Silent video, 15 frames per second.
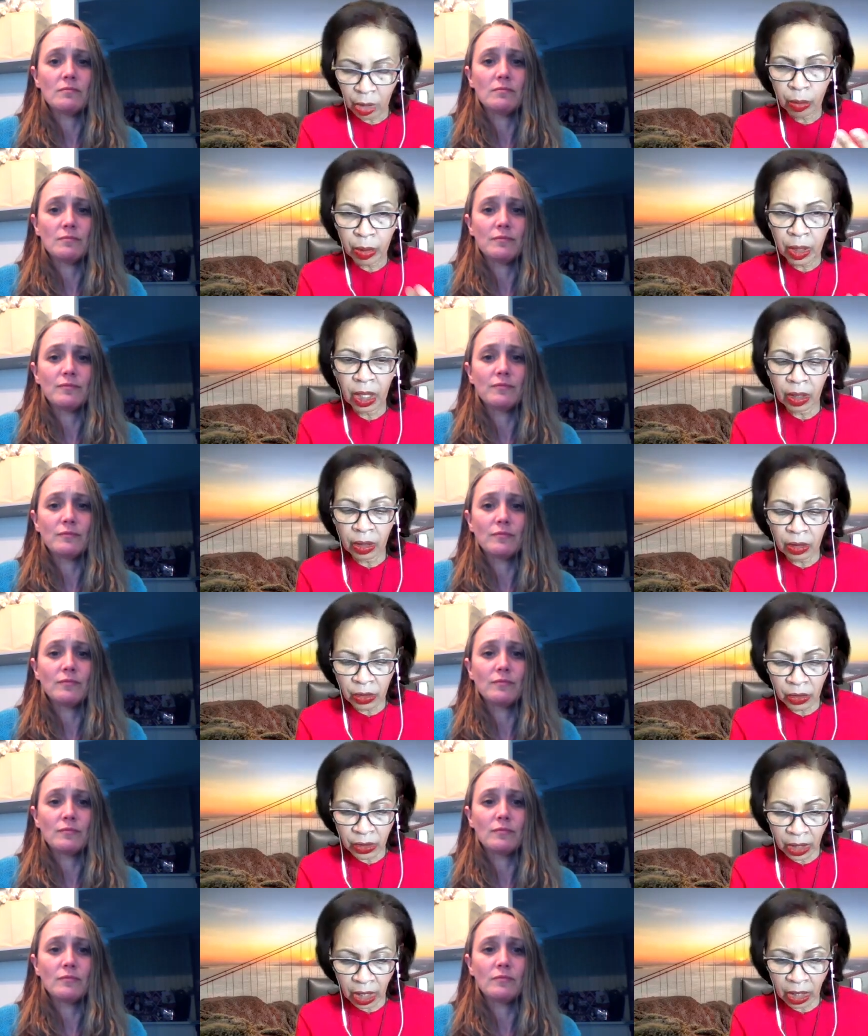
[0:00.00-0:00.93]
Speaker 1: And be
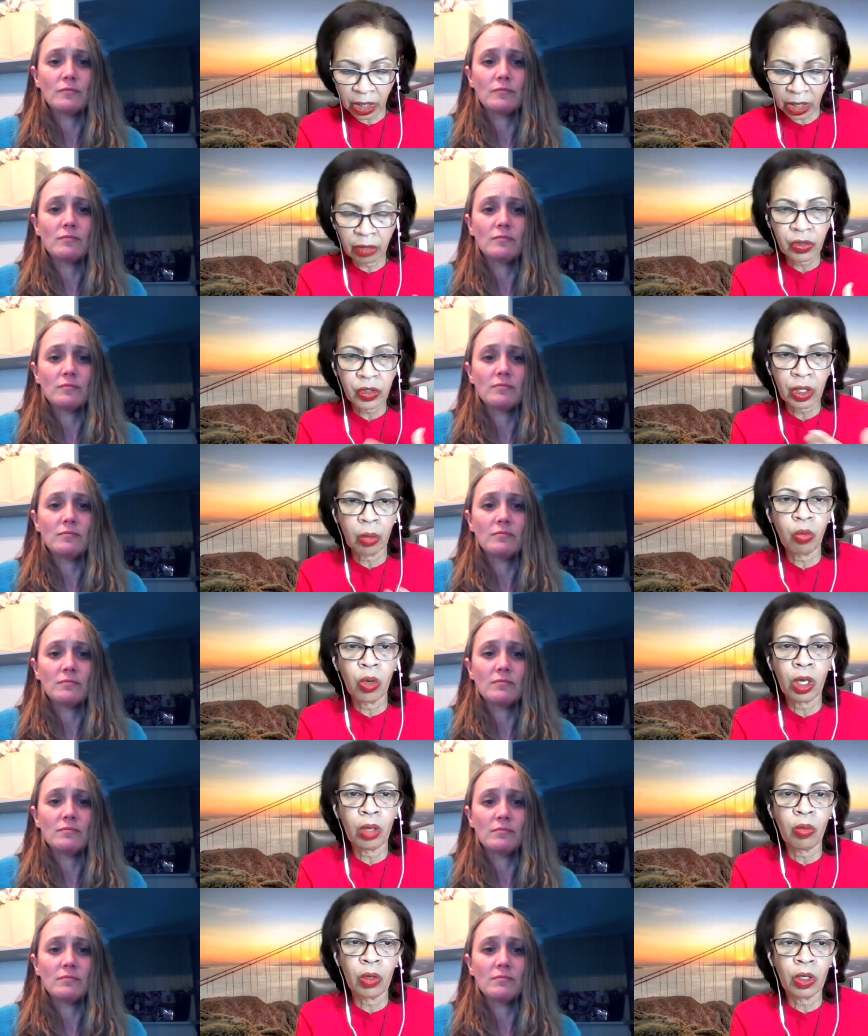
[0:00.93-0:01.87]
understanding. If
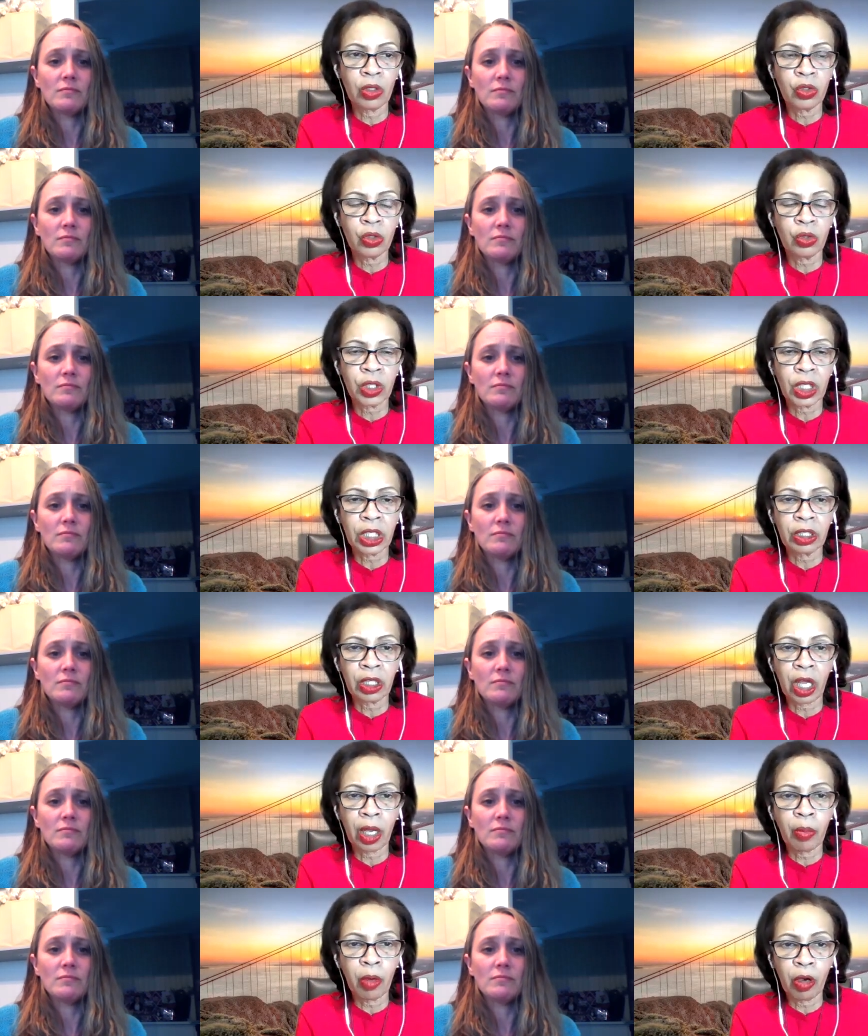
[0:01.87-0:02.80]
someone wants to take
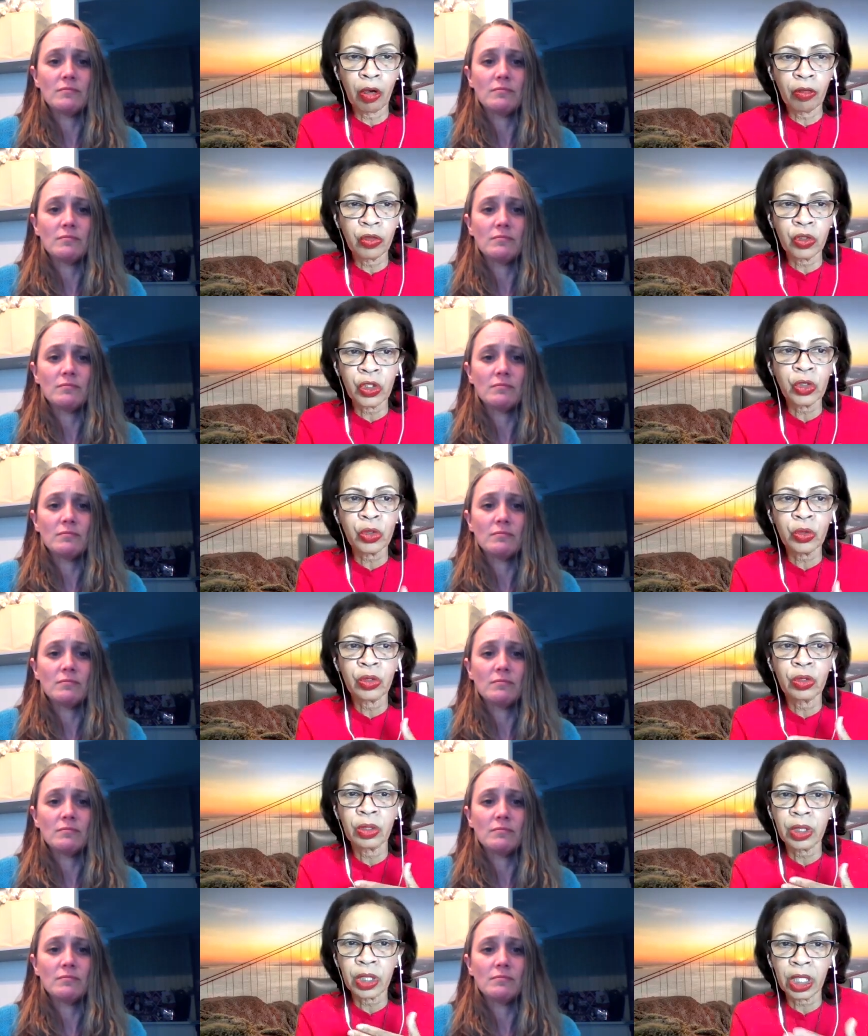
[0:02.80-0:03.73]
time off, just
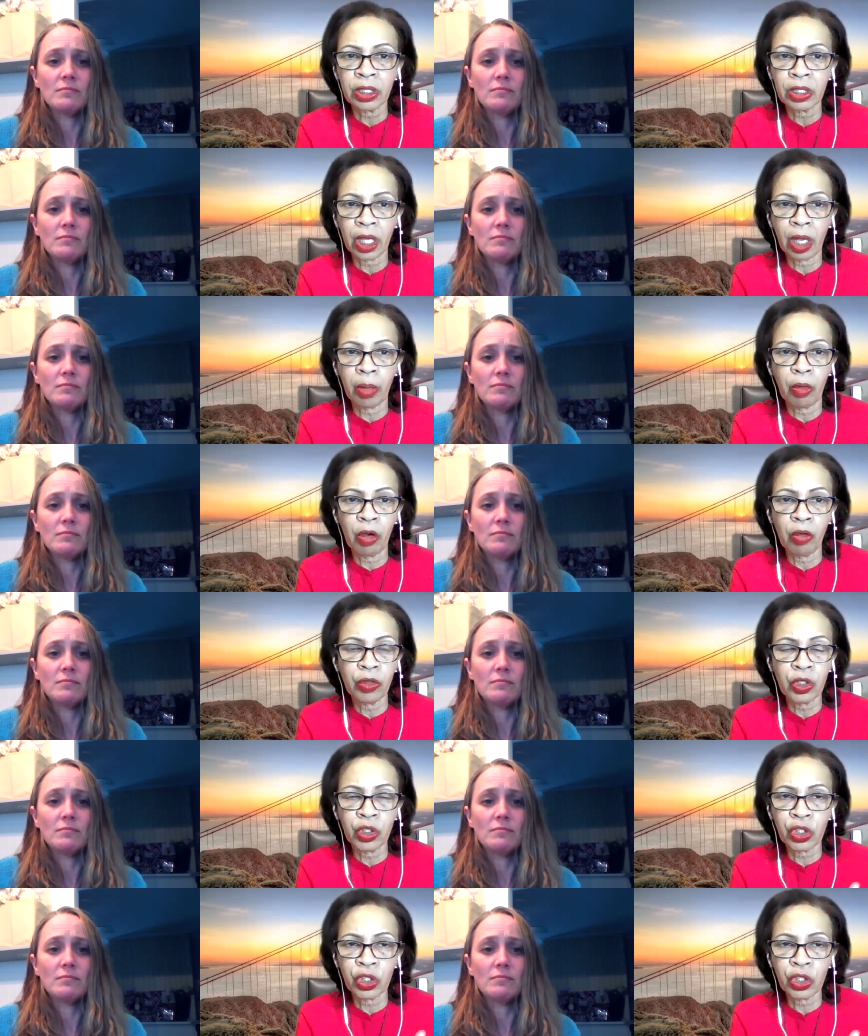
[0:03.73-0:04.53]
take time off. We